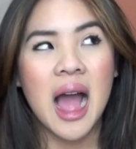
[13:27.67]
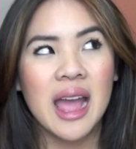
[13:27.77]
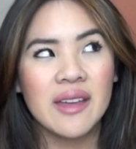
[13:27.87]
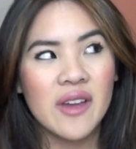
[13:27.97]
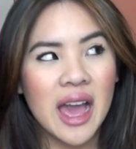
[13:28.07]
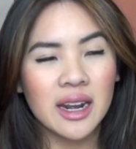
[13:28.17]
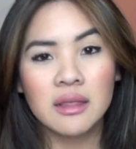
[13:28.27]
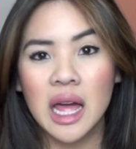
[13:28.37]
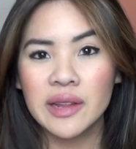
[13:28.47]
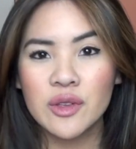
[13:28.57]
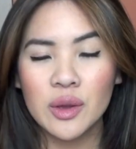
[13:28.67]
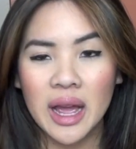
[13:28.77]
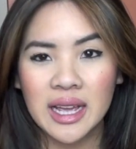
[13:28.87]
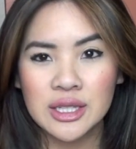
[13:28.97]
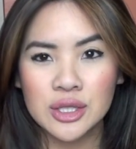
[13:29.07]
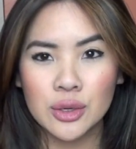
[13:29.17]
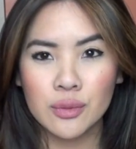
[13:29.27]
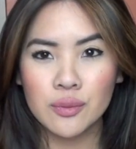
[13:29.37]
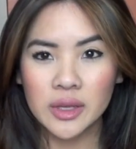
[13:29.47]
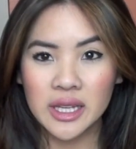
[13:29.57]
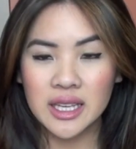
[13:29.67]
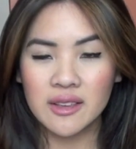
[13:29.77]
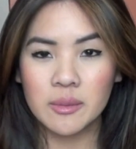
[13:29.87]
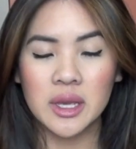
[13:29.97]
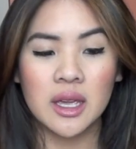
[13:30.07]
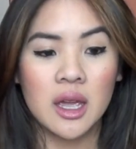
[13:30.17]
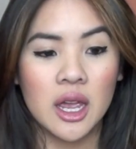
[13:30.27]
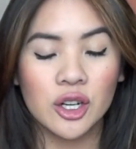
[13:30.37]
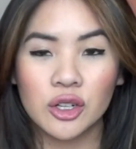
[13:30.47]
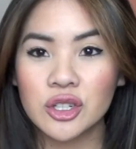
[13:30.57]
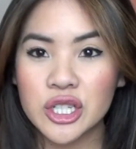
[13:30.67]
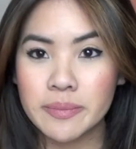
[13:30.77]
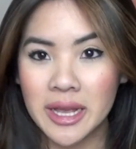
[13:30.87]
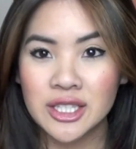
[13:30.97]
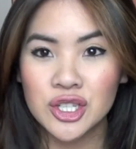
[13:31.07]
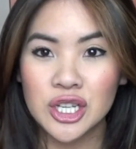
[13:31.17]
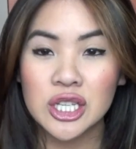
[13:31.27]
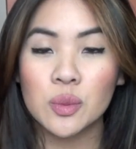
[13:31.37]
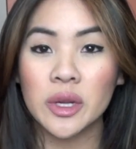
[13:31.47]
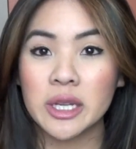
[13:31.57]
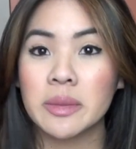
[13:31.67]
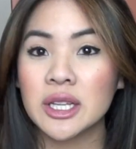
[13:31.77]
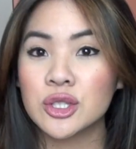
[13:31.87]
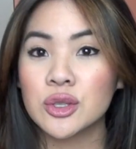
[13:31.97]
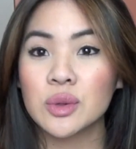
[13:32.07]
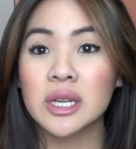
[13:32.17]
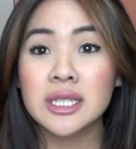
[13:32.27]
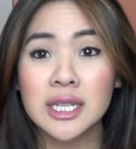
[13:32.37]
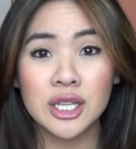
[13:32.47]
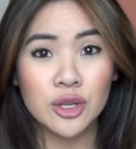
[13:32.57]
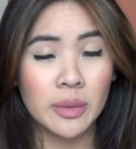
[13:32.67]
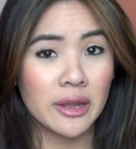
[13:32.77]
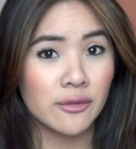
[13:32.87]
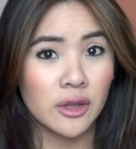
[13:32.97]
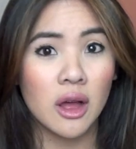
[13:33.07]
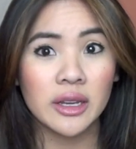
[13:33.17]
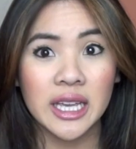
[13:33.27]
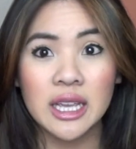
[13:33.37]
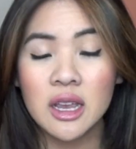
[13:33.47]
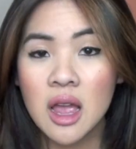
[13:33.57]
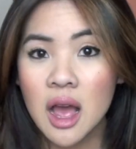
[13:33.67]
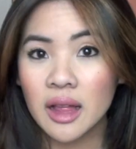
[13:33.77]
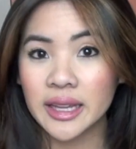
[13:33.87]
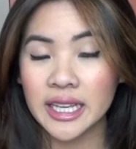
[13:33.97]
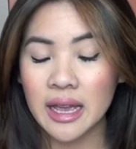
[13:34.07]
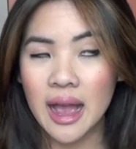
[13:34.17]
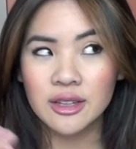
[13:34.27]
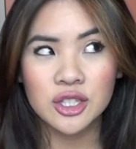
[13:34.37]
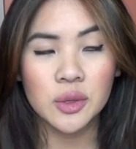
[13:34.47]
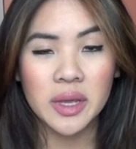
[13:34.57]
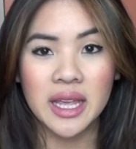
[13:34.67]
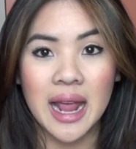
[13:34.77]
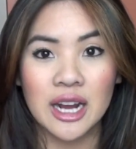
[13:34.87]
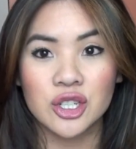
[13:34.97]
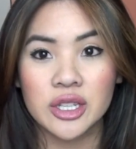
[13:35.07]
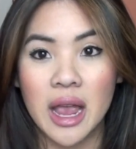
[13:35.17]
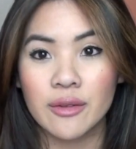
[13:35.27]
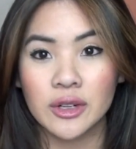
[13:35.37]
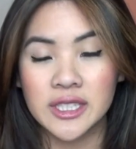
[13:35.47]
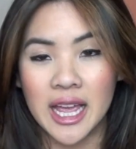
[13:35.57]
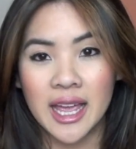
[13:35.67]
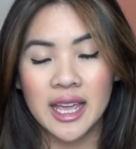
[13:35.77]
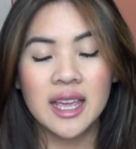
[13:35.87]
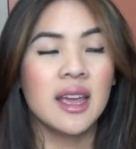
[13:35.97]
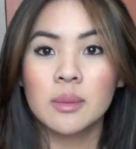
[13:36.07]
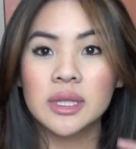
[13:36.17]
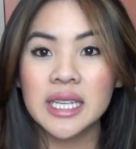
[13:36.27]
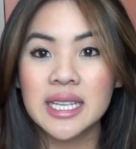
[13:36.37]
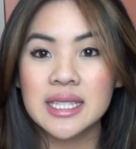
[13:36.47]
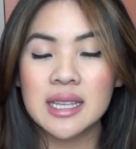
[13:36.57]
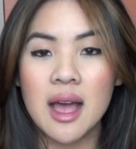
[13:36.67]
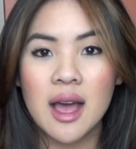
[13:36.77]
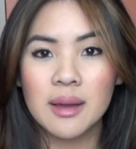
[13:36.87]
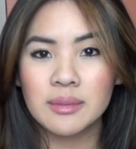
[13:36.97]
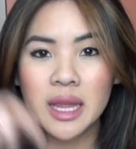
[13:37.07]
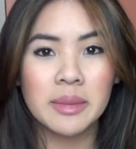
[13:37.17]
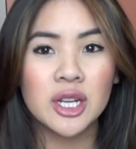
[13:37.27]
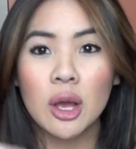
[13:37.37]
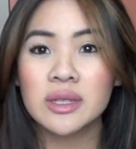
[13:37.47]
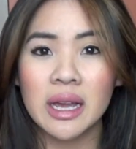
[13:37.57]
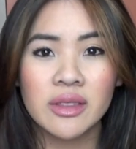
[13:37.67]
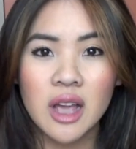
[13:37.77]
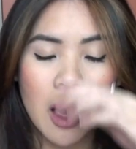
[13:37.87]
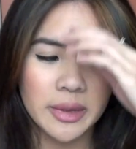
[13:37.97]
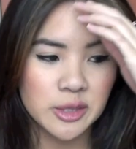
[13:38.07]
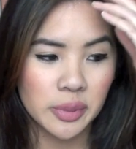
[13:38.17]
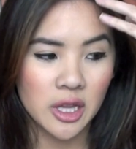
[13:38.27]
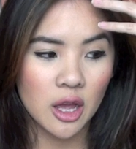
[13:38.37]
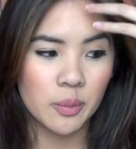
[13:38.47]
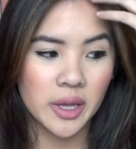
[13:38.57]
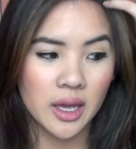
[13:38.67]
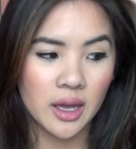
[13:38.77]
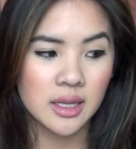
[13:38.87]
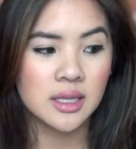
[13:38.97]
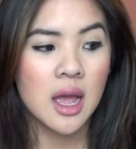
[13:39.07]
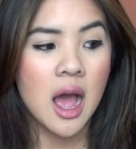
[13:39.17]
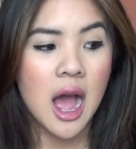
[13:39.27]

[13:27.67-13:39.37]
I have had a lot of you guys, you know, really give me encouraging messages wanting me to continue my vlogging, like doing it actually every day. Please let me know down in the comments below, because